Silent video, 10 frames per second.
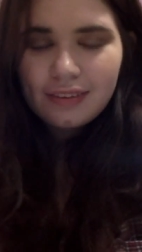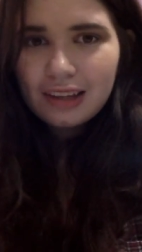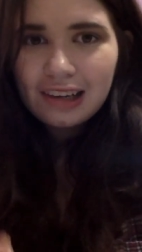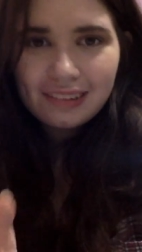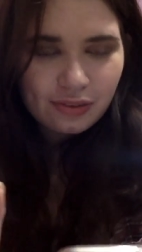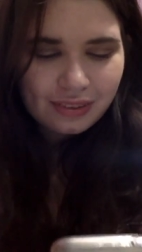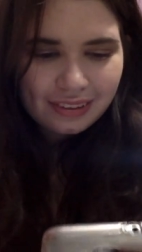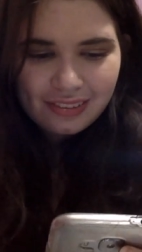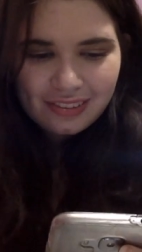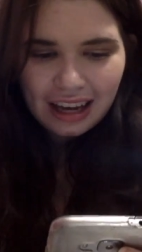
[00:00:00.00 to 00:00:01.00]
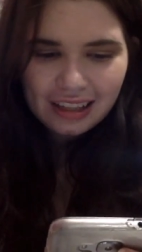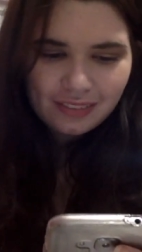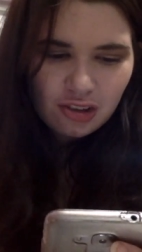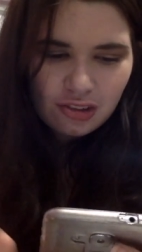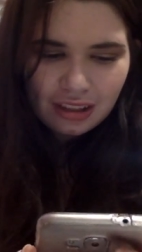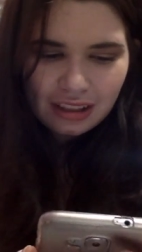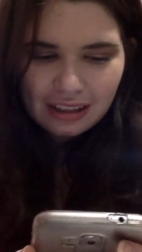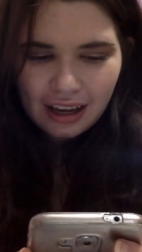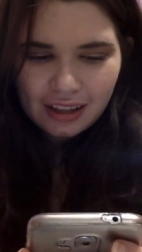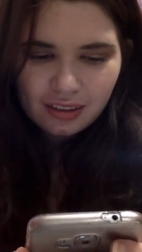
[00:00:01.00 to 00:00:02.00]
So this one looks kind of interesting
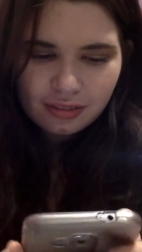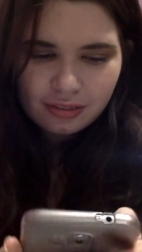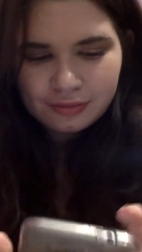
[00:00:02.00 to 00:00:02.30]
and kind of